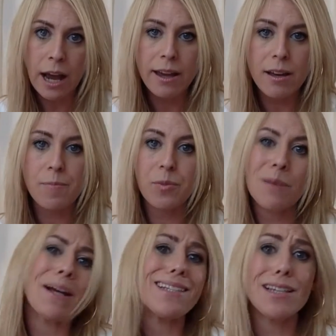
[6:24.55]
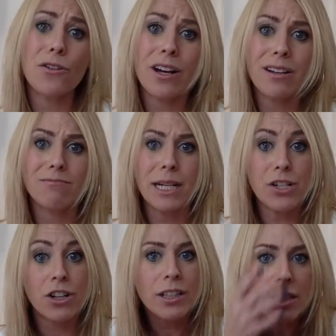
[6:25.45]
I my secret, my
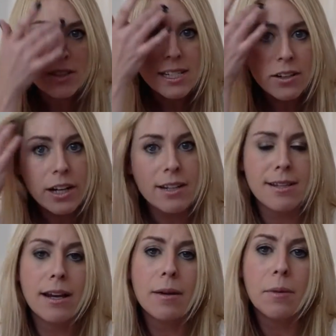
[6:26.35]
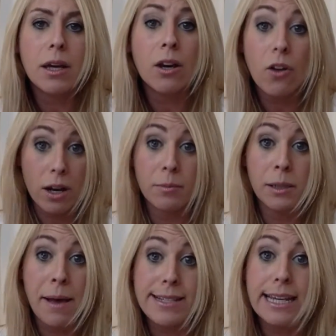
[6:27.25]
dirty little secret, is that I'm incredibly
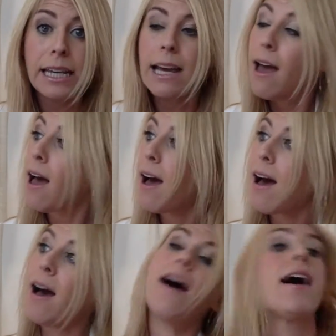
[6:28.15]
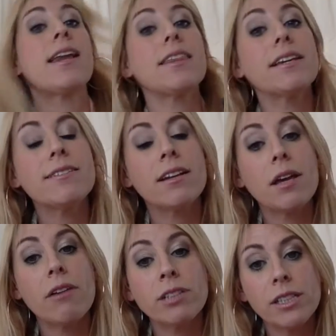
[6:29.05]
messy, uh, and I think he's going to
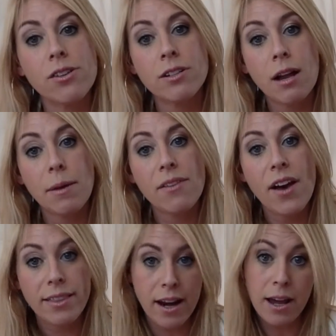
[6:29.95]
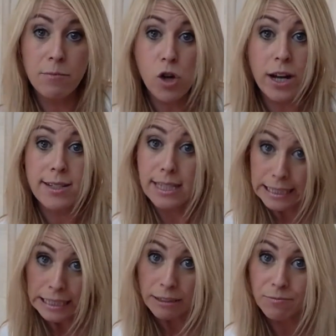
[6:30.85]
get really turned on by the fact that I am trying to
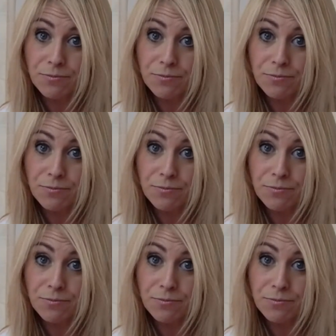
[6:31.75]
clean